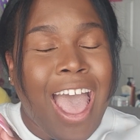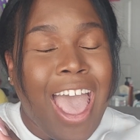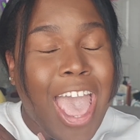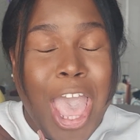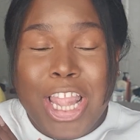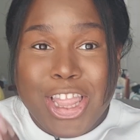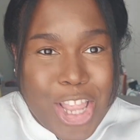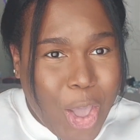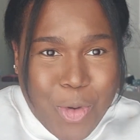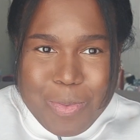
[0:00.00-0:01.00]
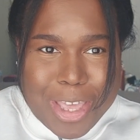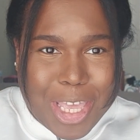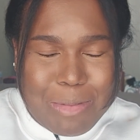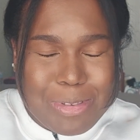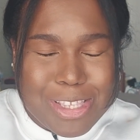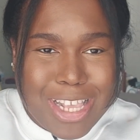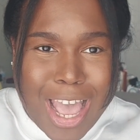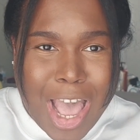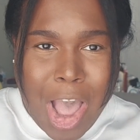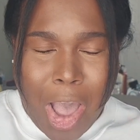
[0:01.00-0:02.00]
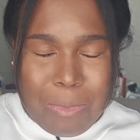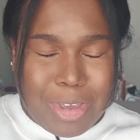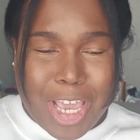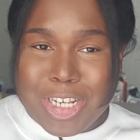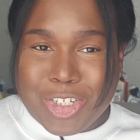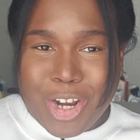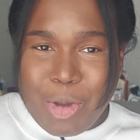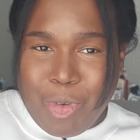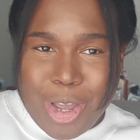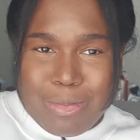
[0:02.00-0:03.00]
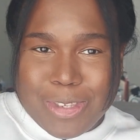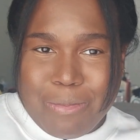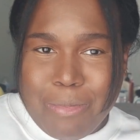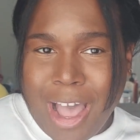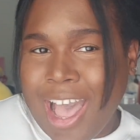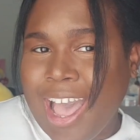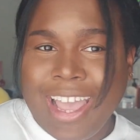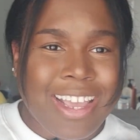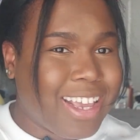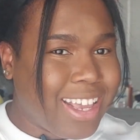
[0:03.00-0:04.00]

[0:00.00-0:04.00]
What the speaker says: Hello, peeps. I'm Kendra, and welcome to my